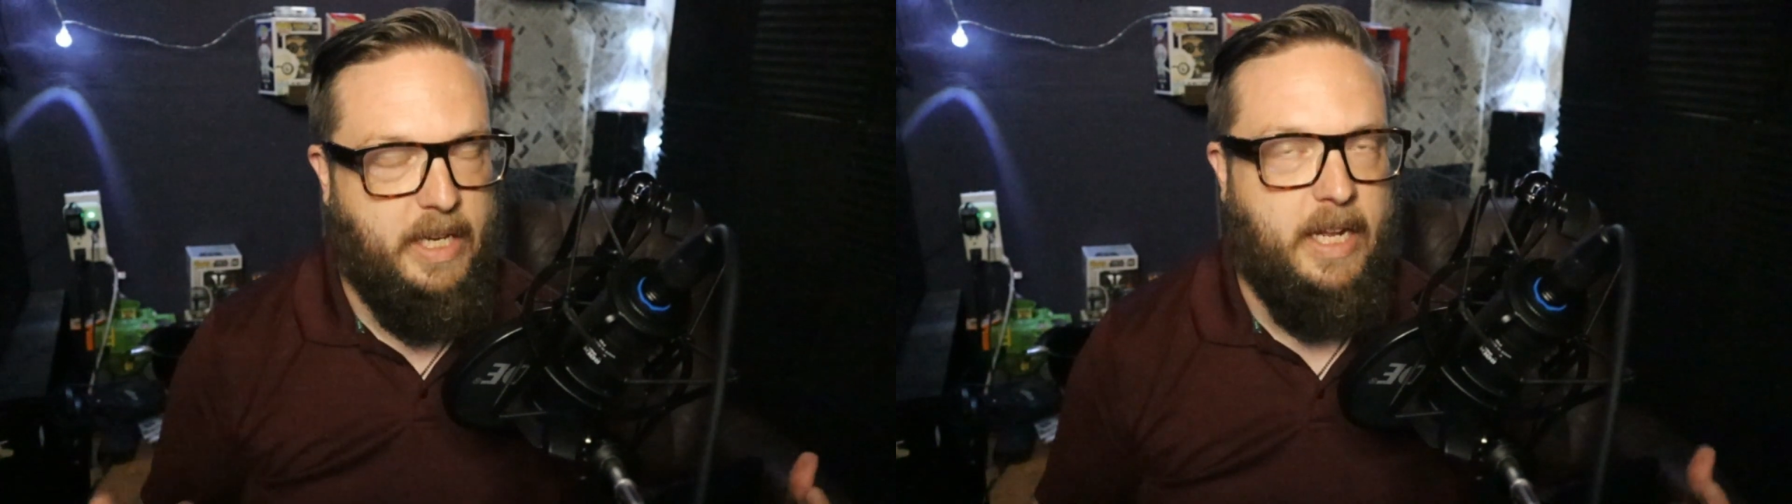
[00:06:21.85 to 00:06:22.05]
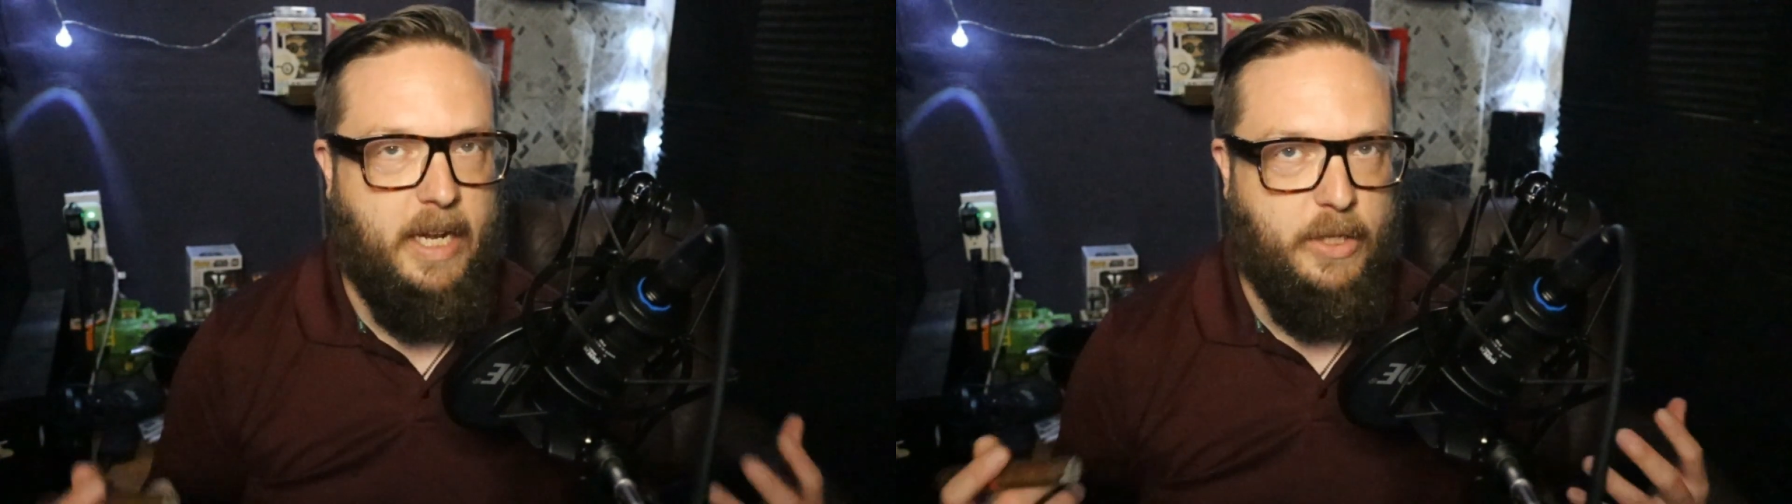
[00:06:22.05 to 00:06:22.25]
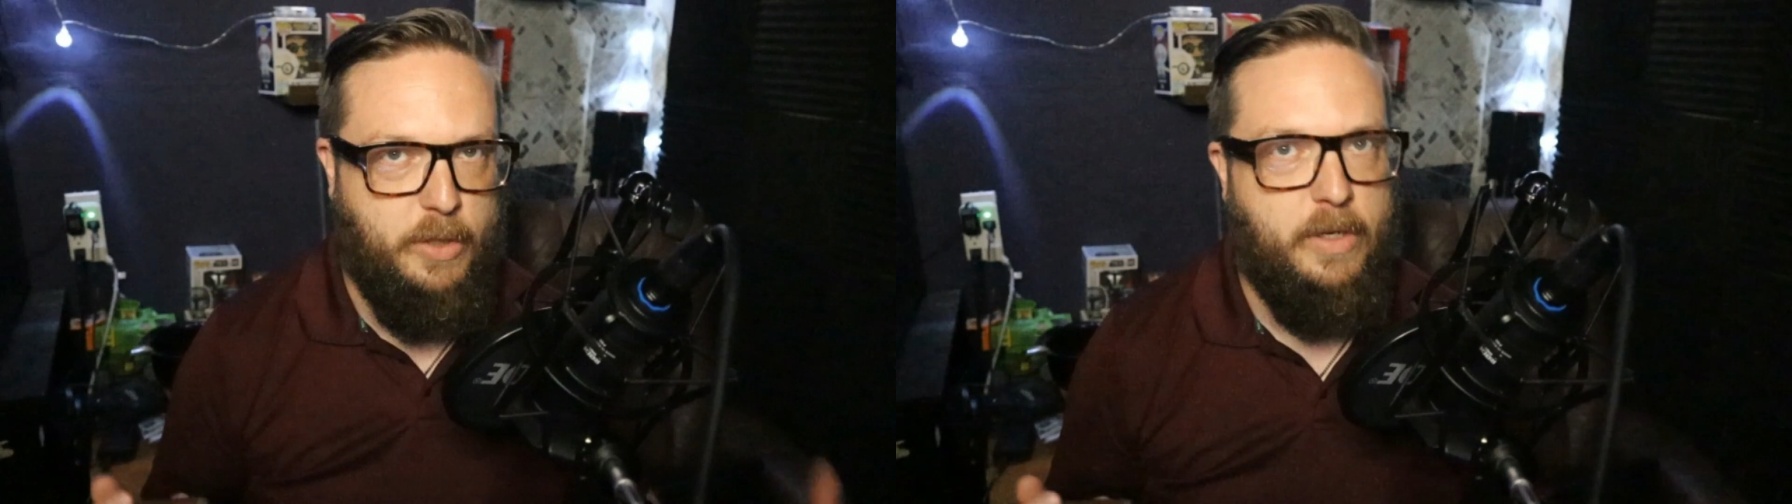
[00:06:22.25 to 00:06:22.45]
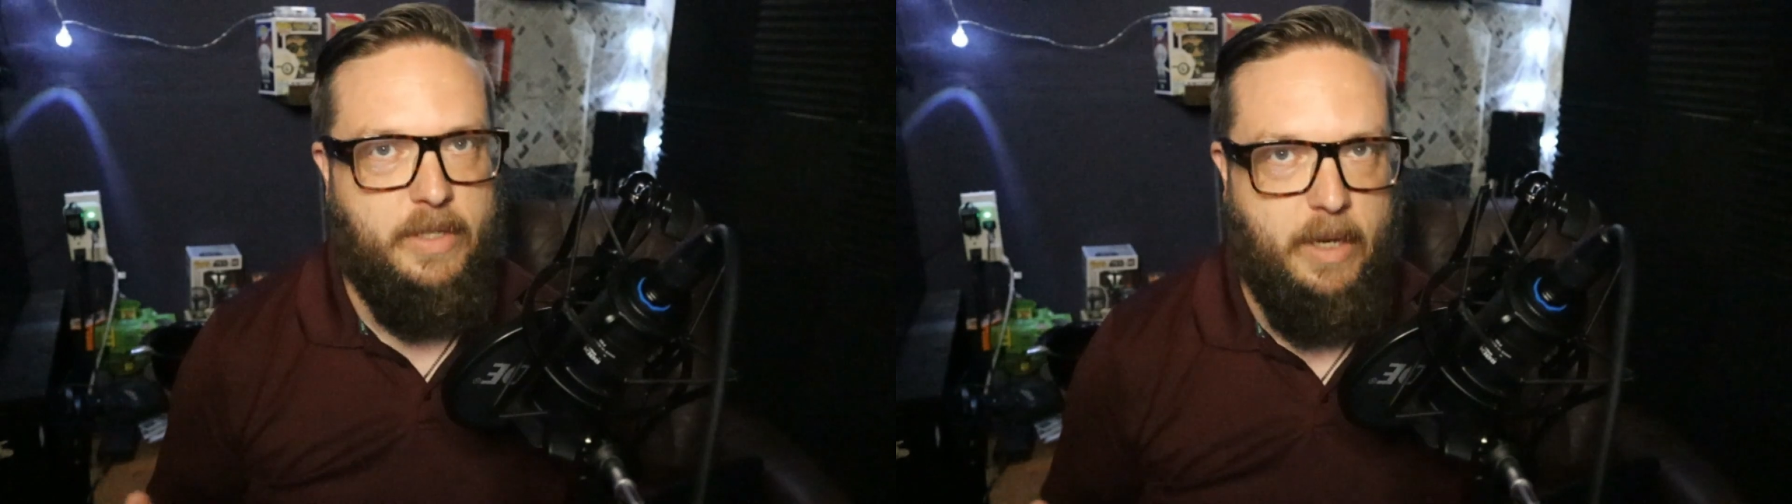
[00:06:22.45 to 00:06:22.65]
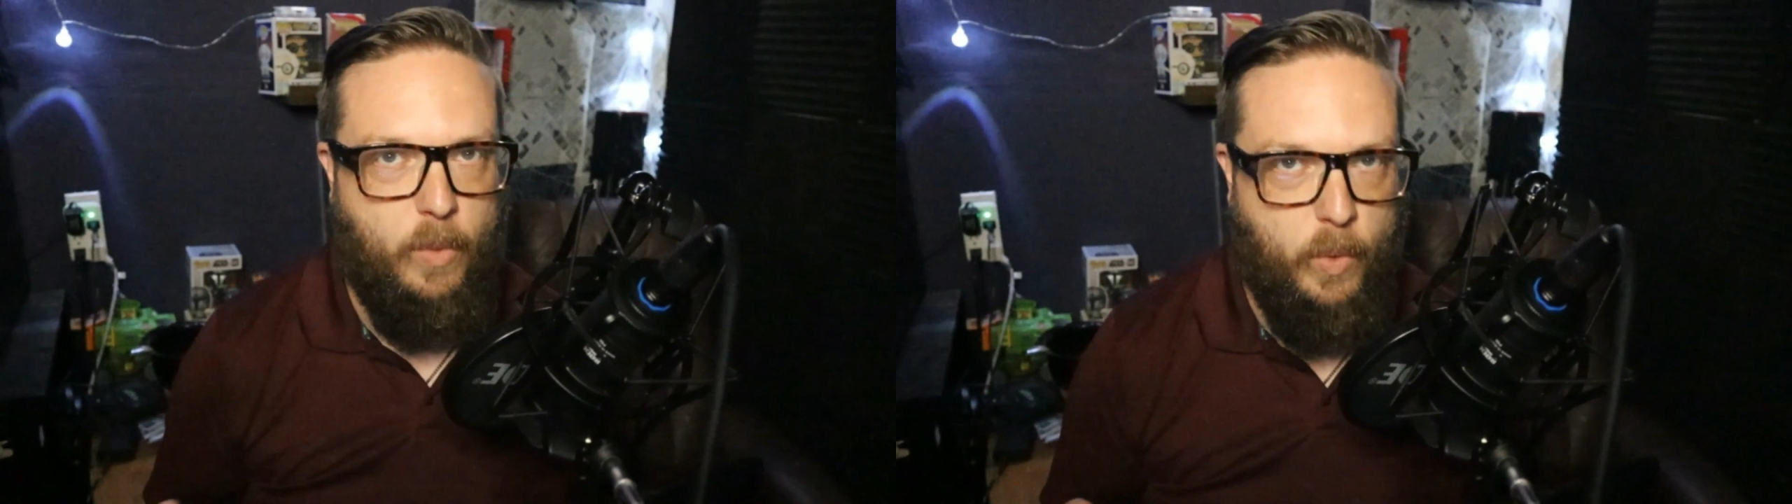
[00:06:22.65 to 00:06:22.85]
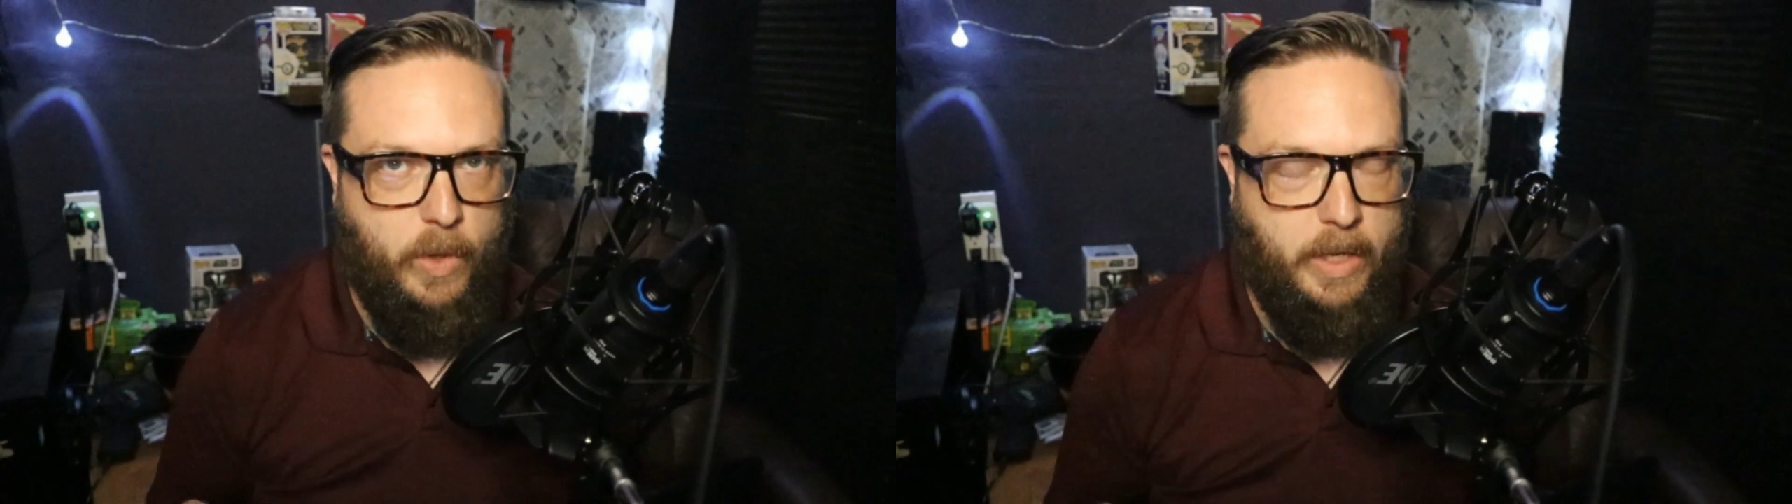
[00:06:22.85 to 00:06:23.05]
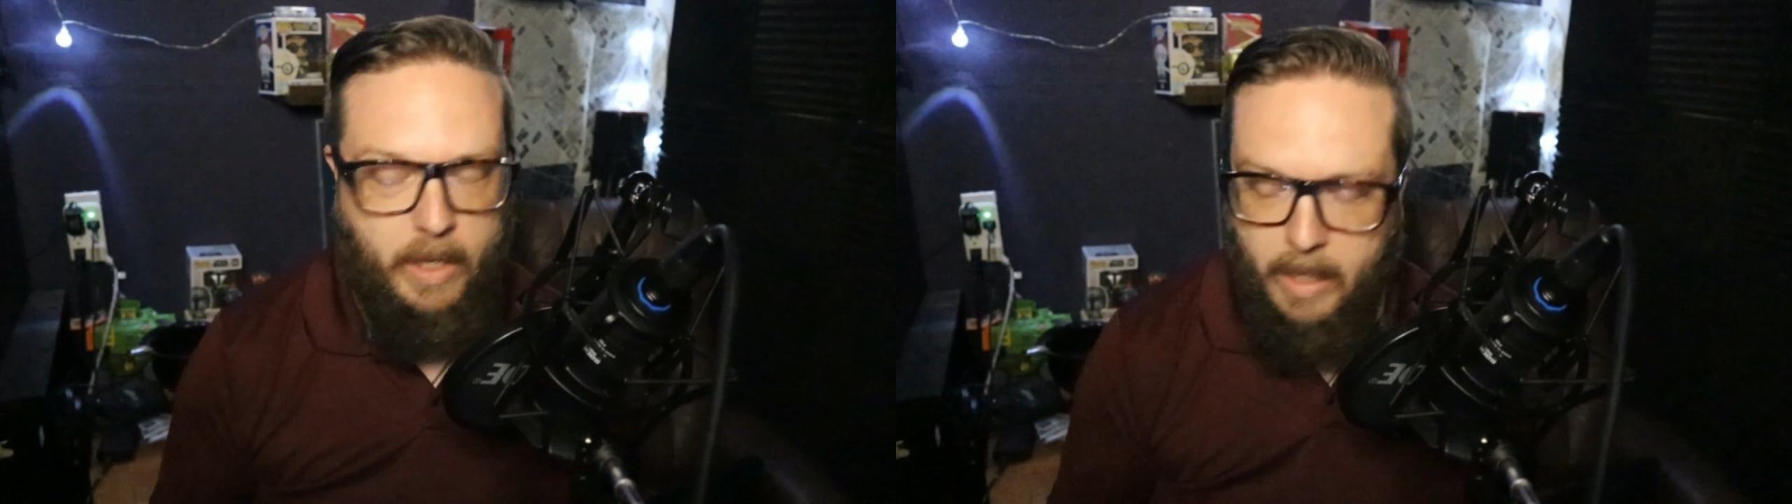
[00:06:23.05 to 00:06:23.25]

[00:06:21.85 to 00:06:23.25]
and I sure as hell would.